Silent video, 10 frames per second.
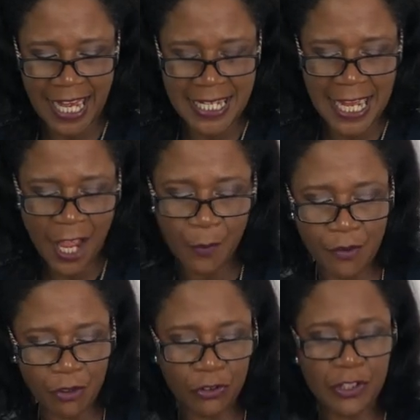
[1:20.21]
and now we're
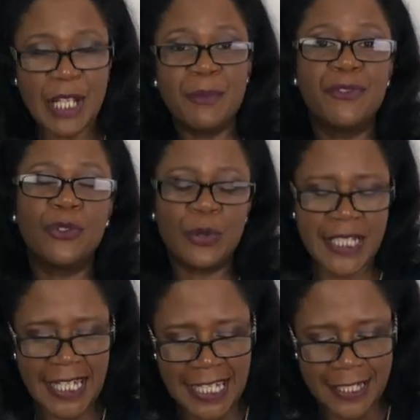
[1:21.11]
on to number
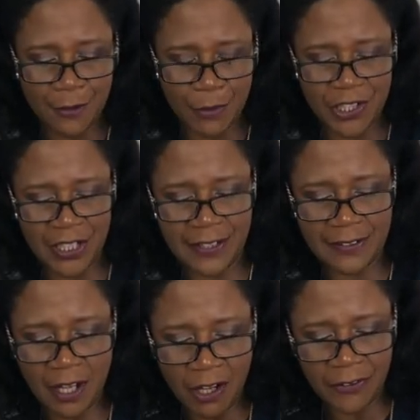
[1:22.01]
14, which is
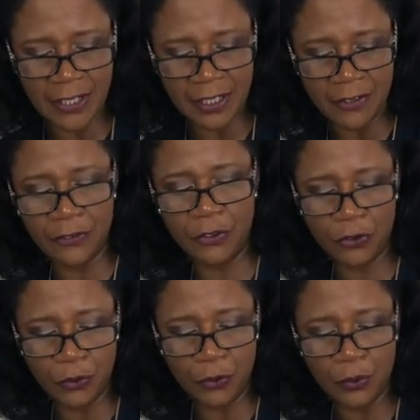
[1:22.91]
asking us to
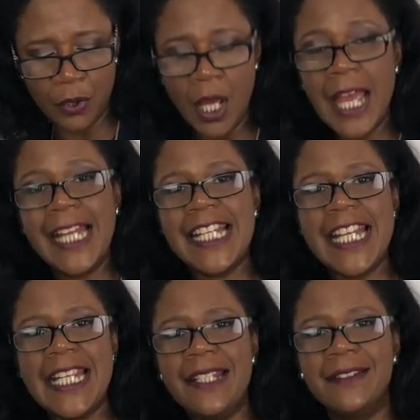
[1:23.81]
do an
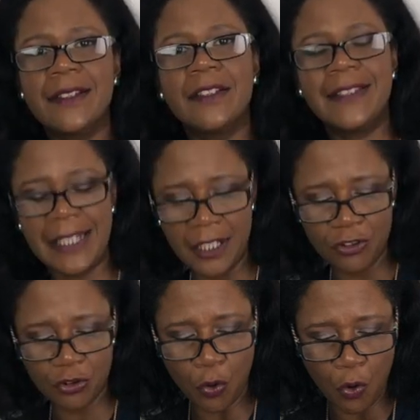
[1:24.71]
ease
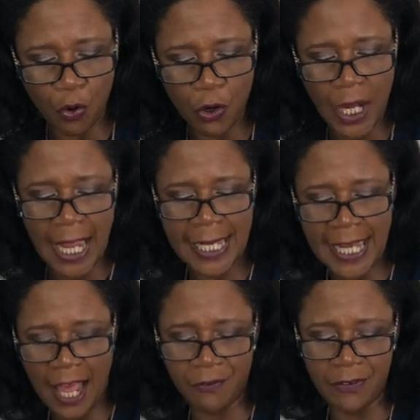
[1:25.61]
stitch or a
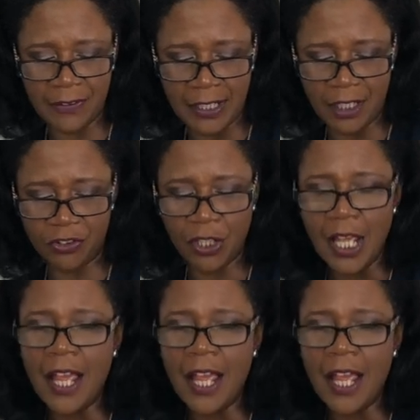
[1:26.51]
gather stitch.